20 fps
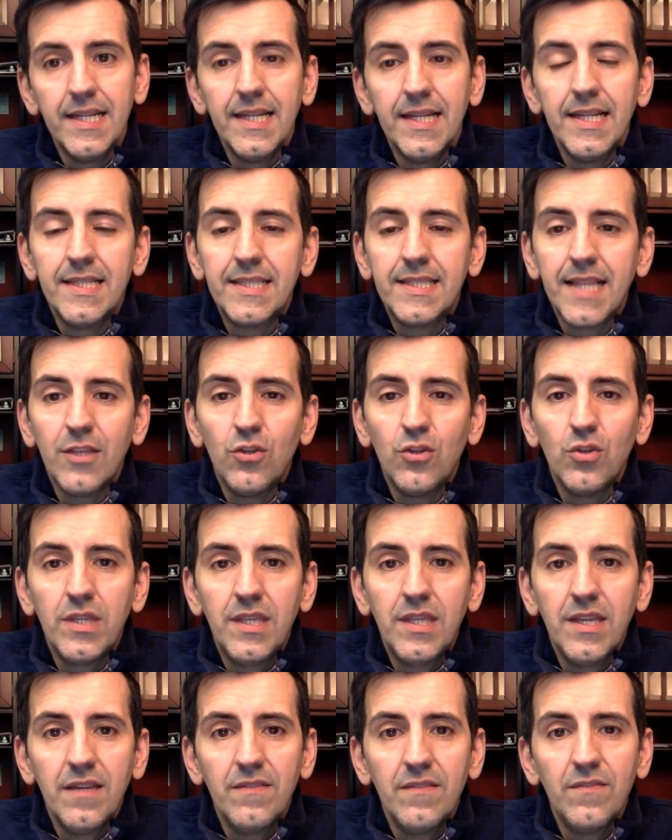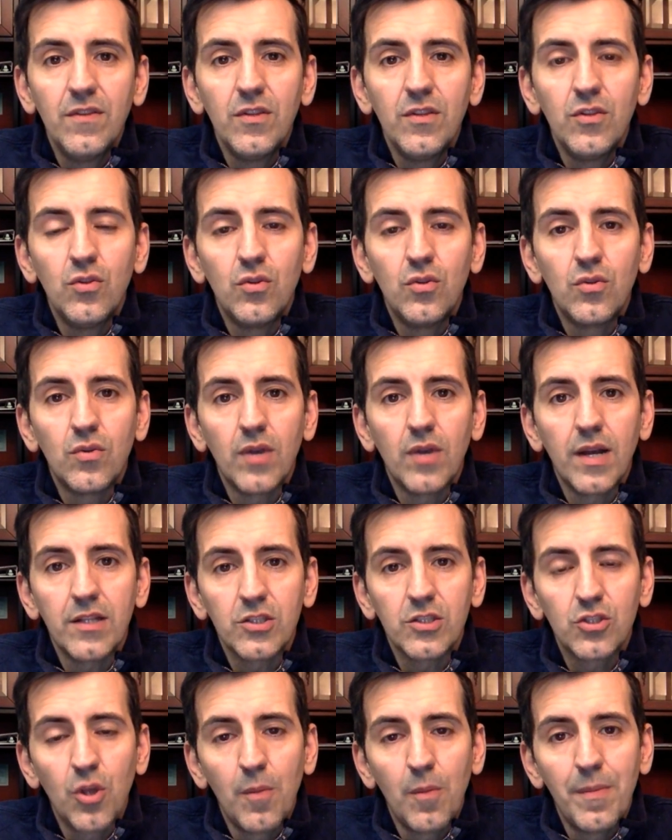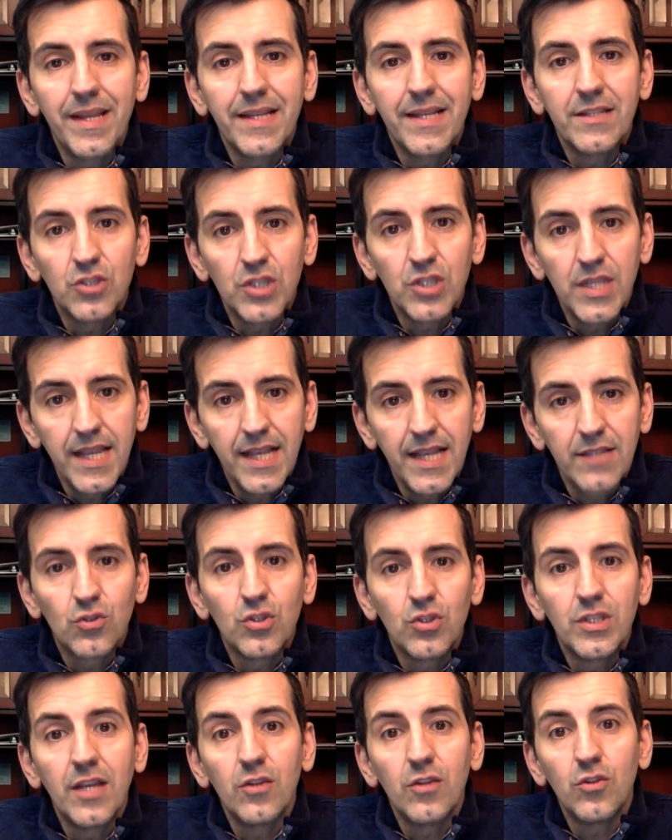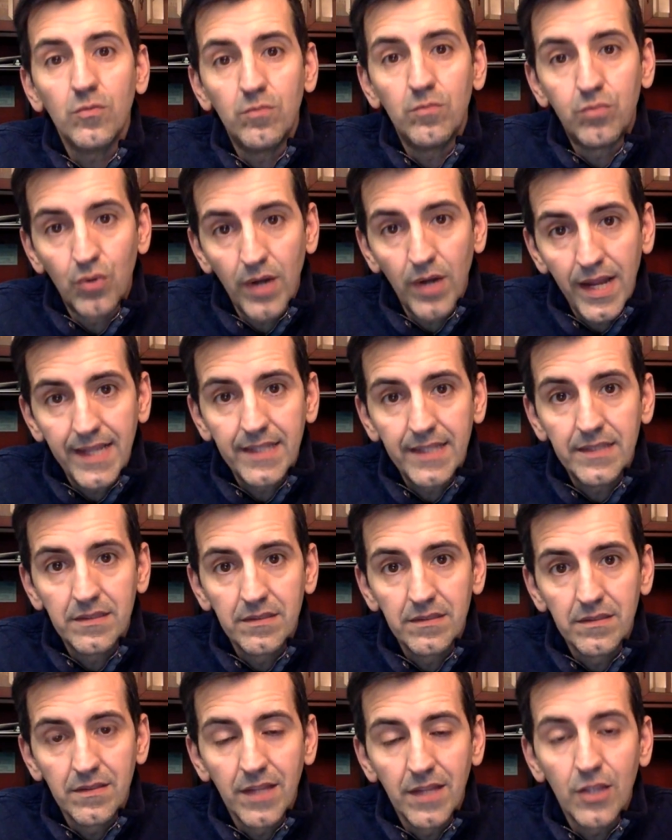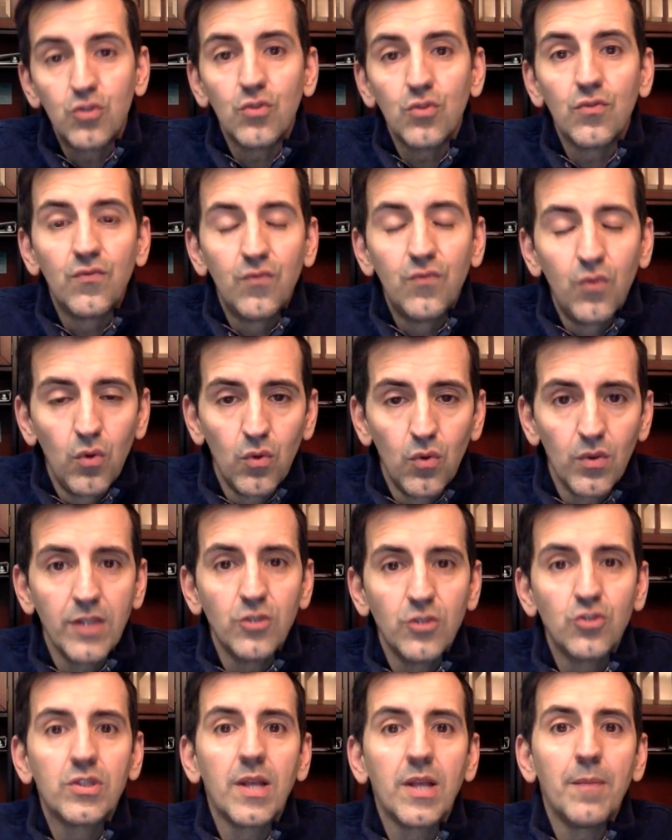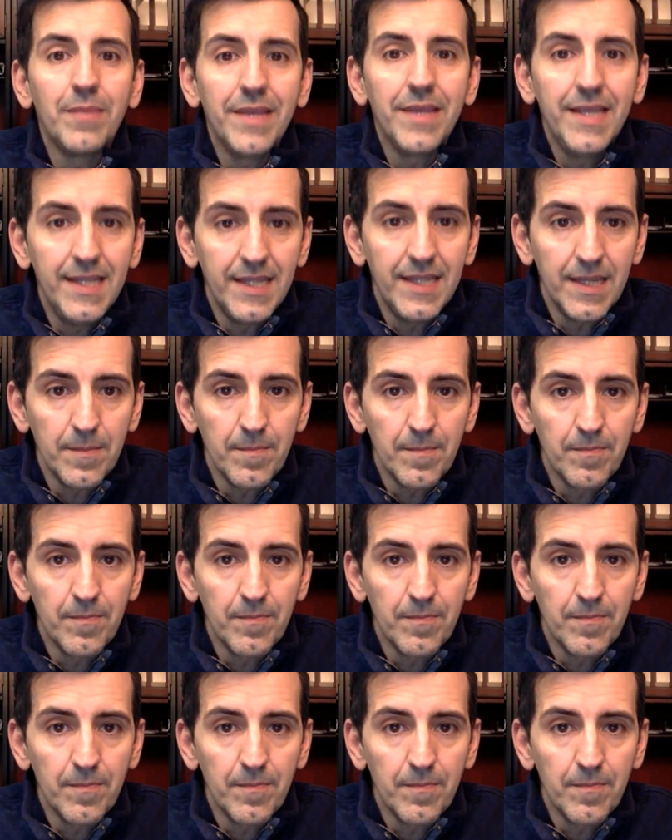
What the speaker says: is that you give your stomach a chance to tell your brain that you're full and you stop eating.